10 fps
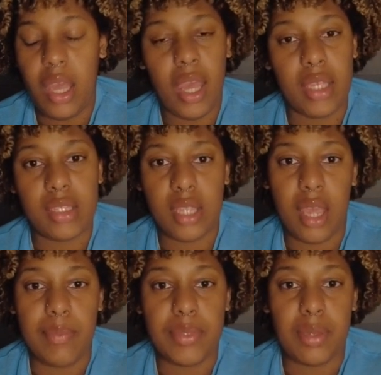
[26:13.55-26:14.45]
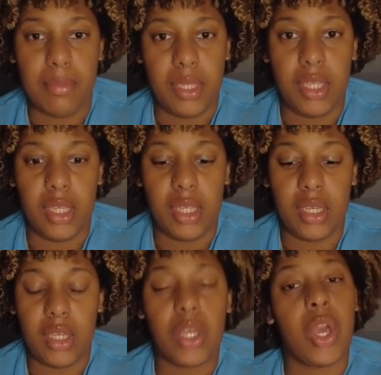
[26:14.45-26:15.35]
has kept me
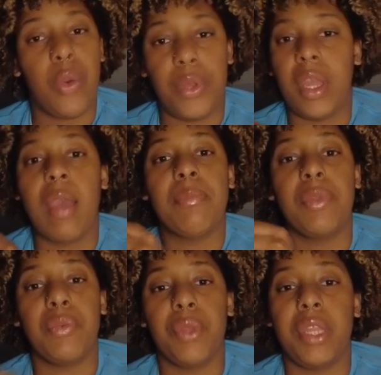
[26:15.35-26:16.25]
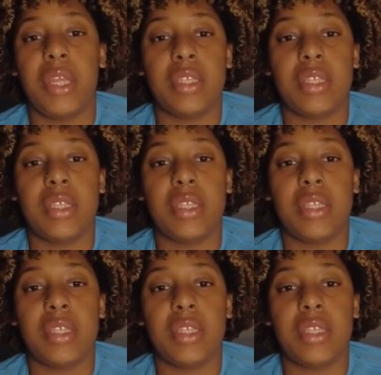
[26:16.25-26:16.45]
going, kept me reading,